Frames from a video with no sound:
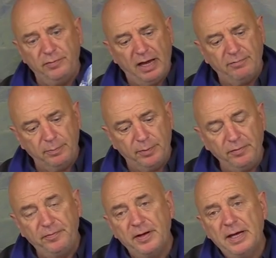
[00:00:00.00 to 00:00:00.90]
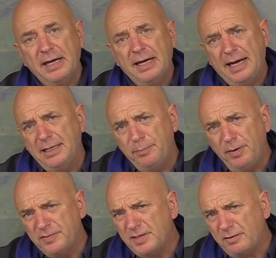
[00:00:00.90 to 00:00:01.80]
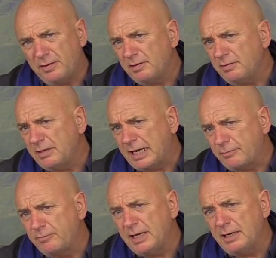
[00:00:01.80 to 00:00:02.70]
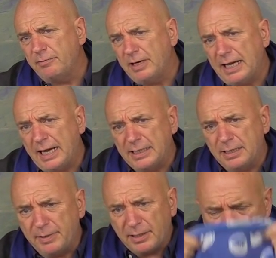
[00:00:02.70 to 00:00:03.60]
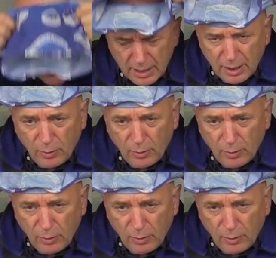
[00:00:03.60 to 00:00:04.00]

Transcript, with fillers: if you have a buff, and the buffs are like really, really handy because